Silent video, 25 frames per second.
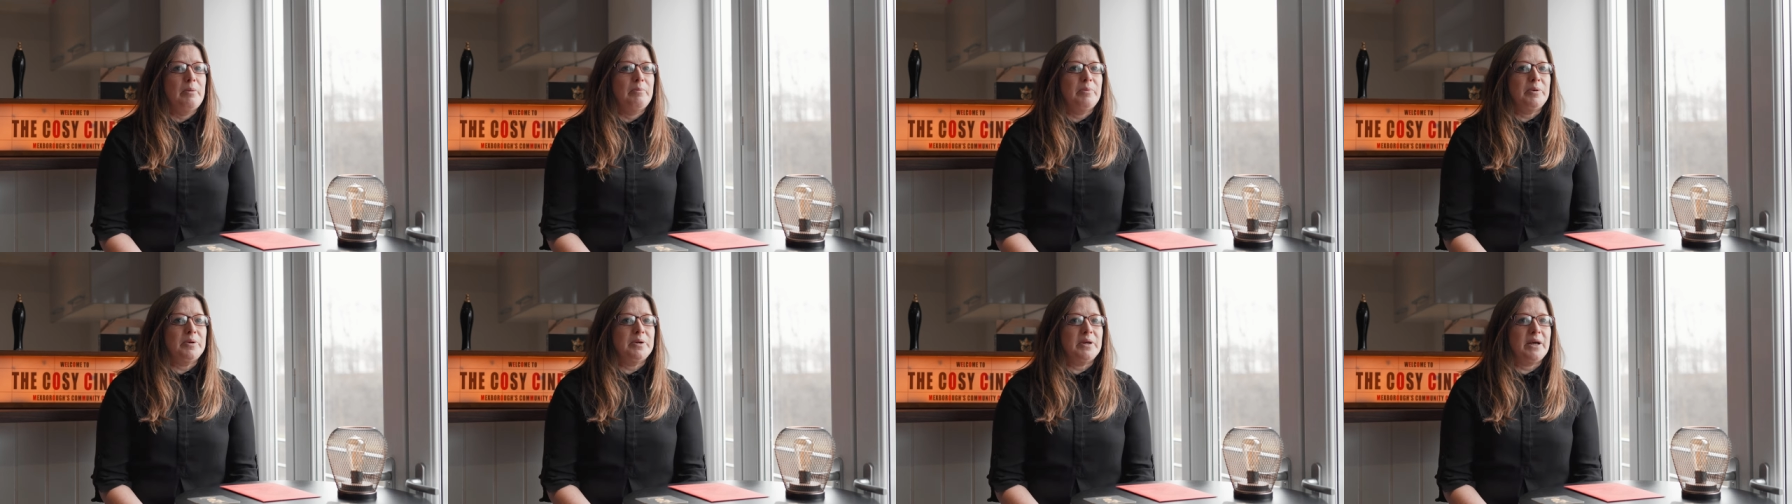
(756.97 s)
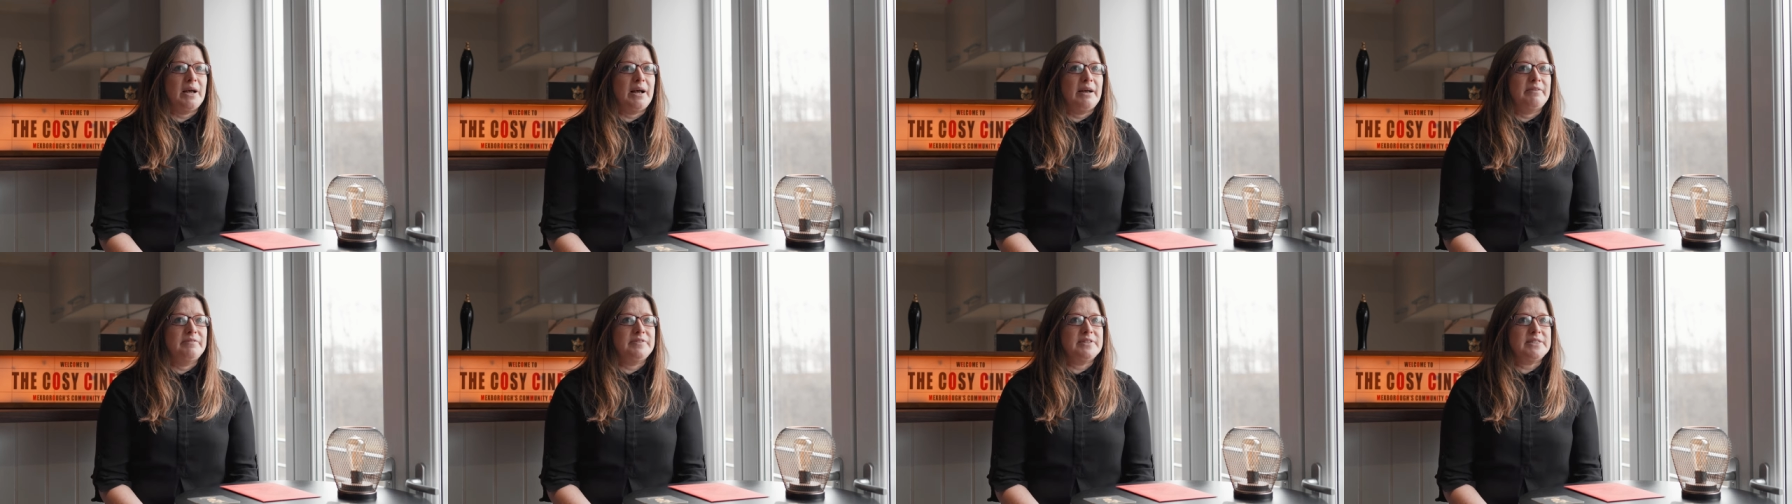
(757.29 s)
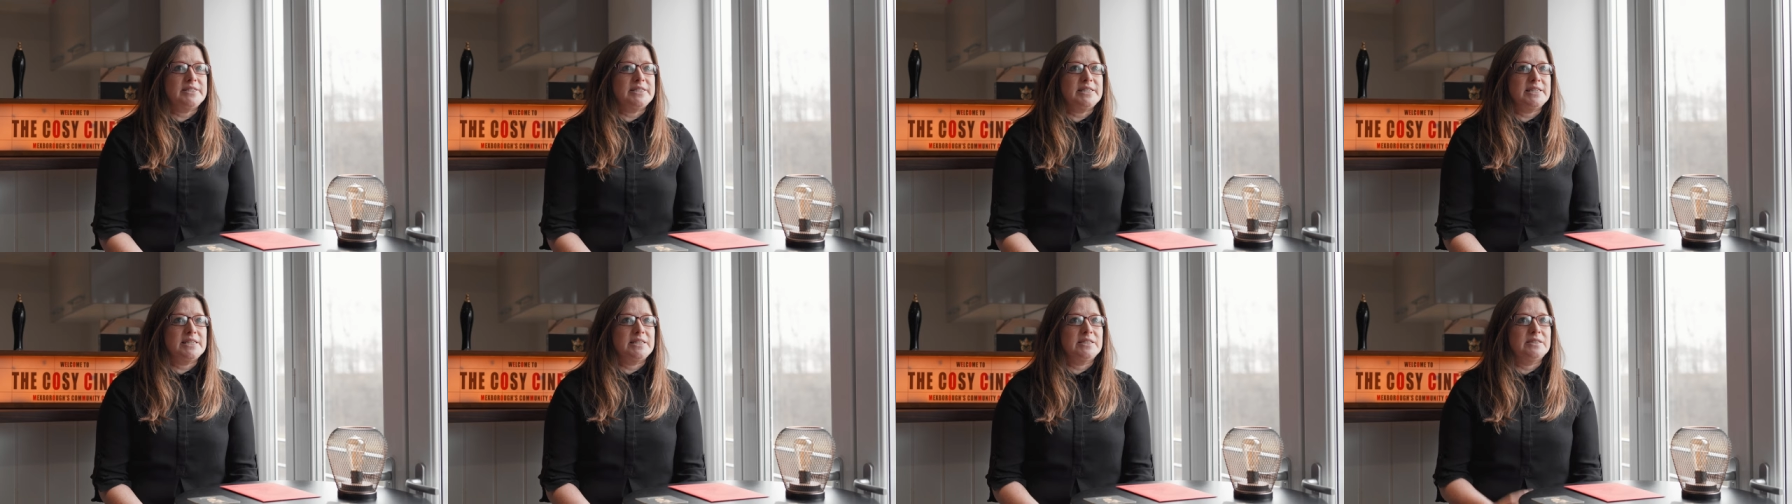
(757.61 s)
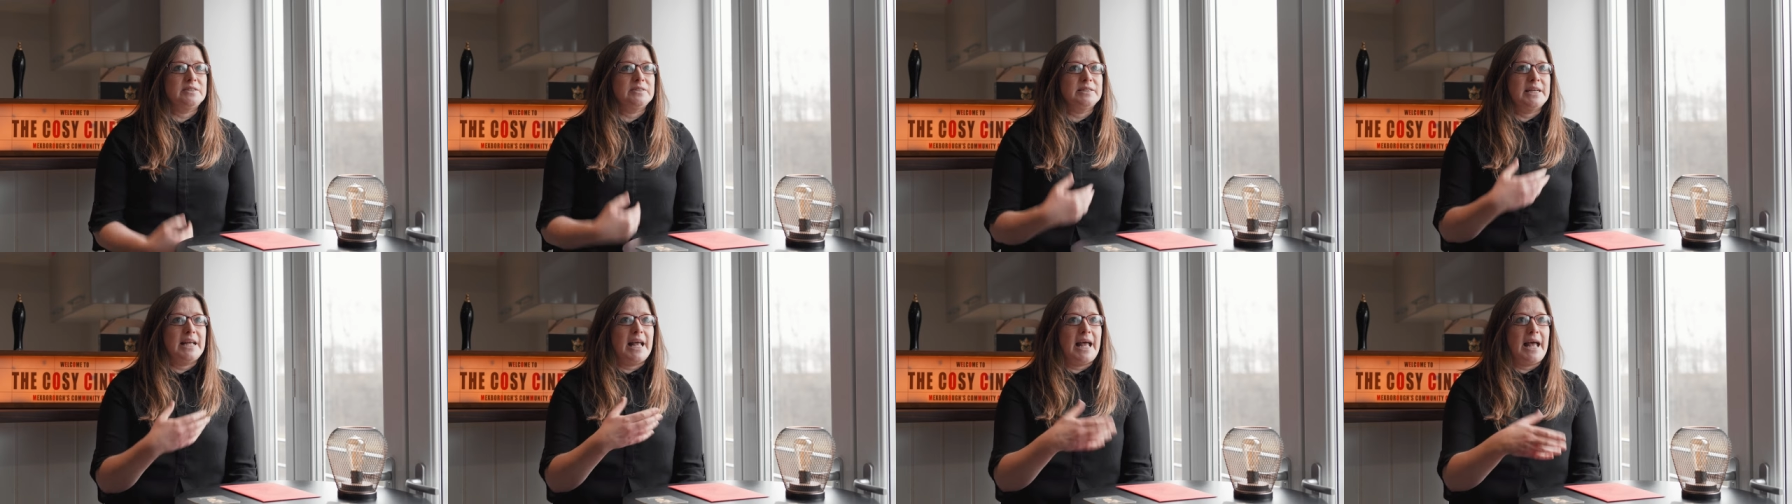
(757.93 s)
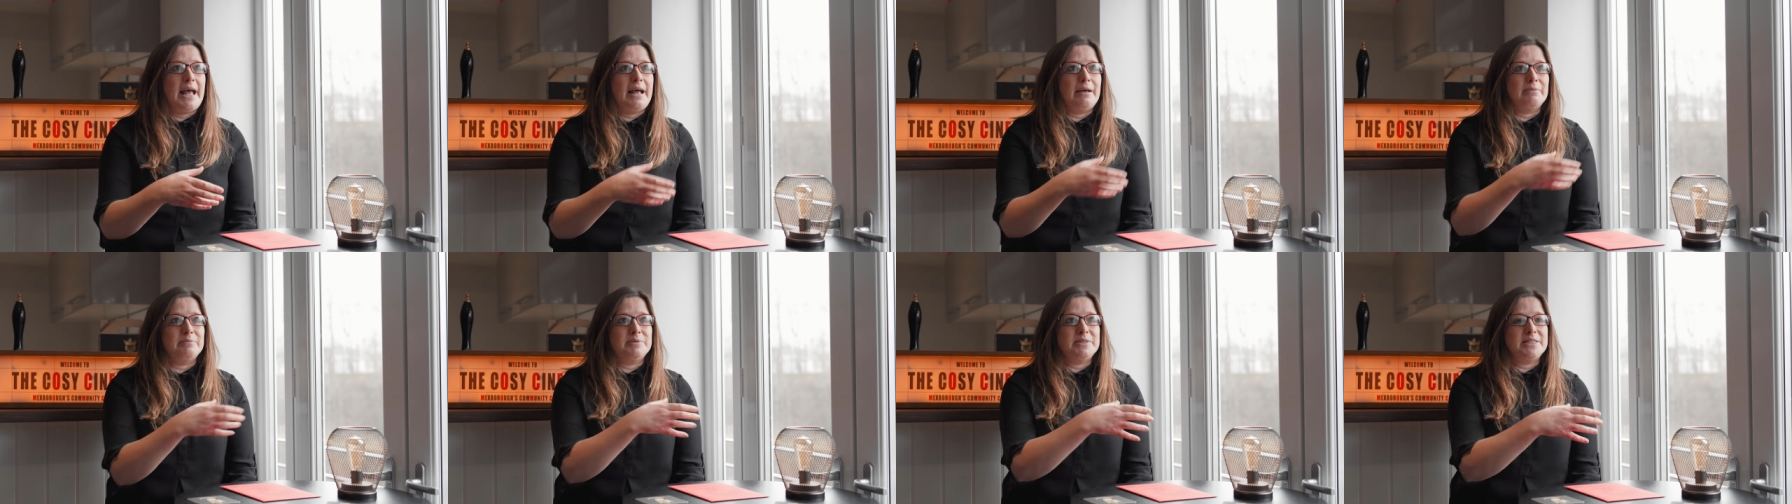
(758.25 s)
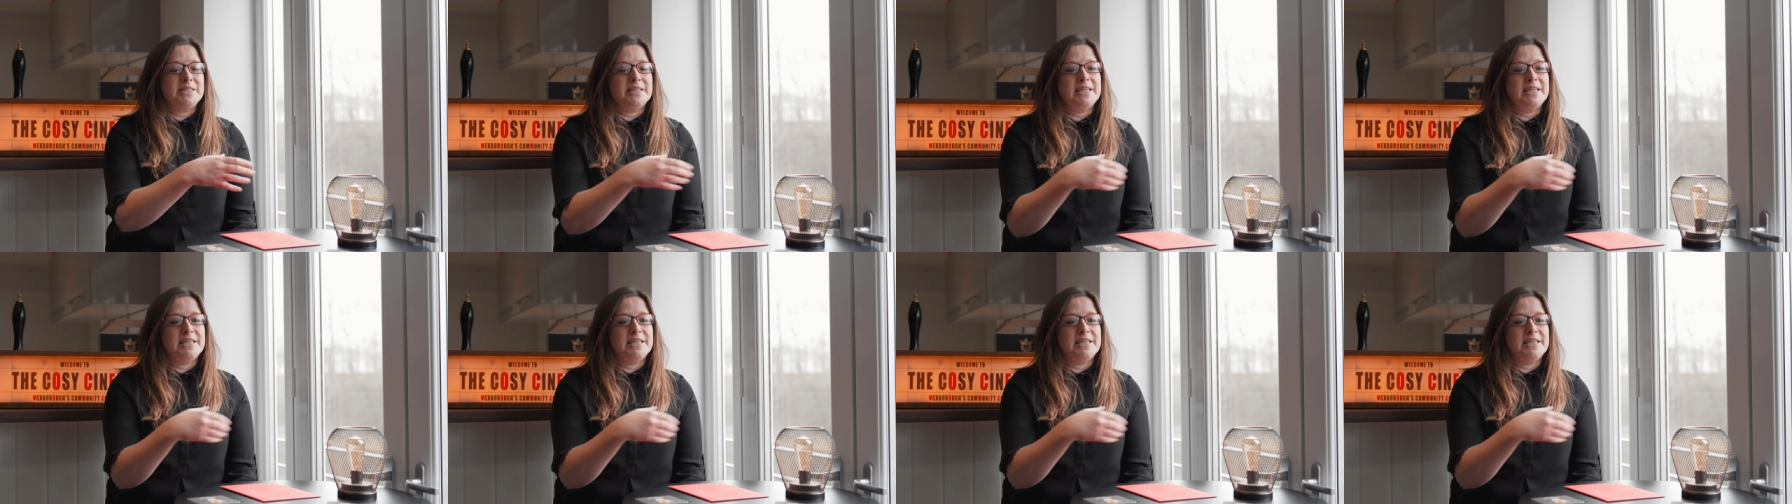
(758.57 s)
but I've still kept